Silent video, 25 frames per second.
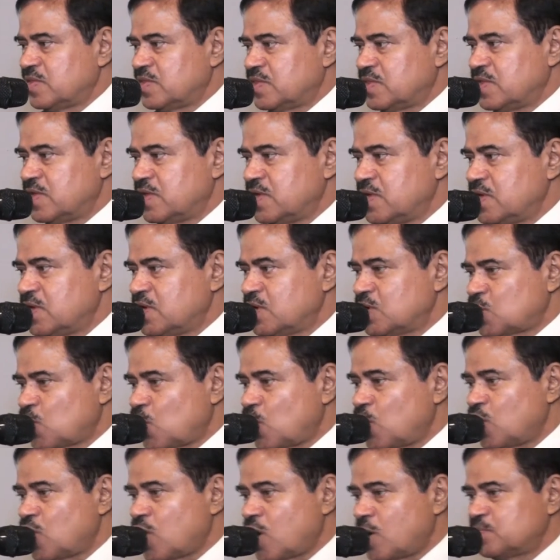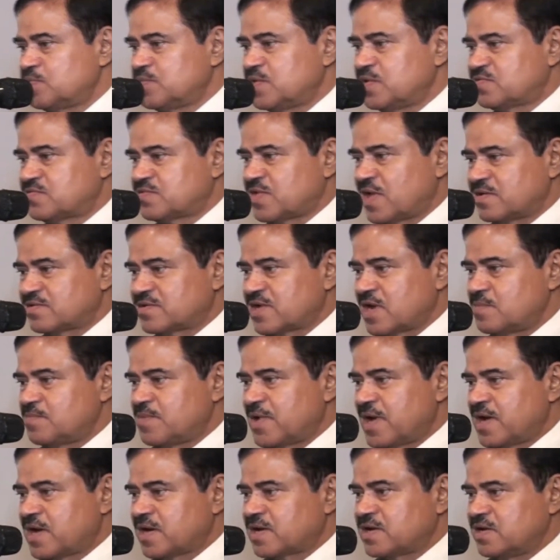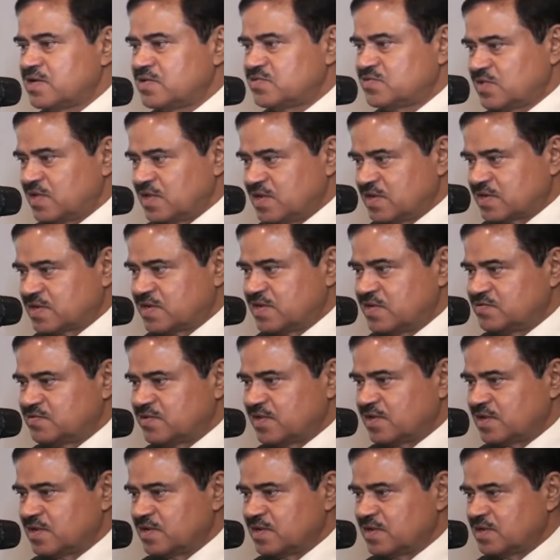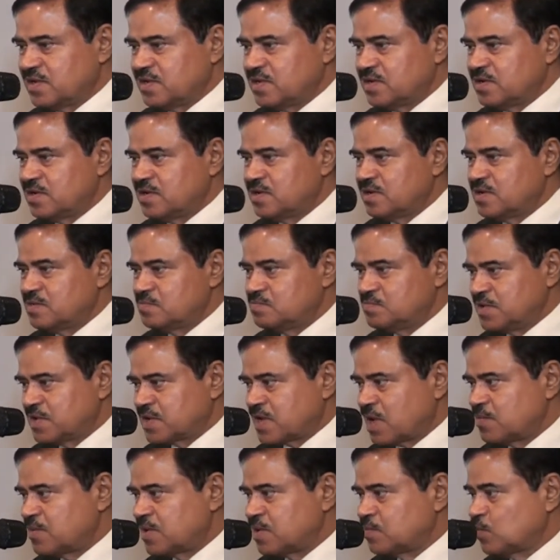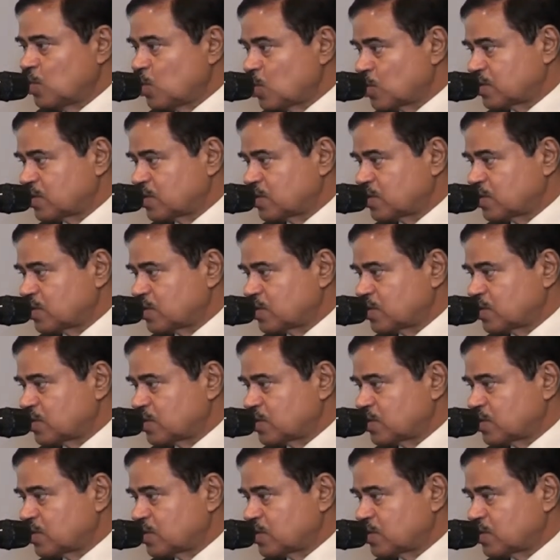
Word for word: The role of the central bank is increasing, becoming more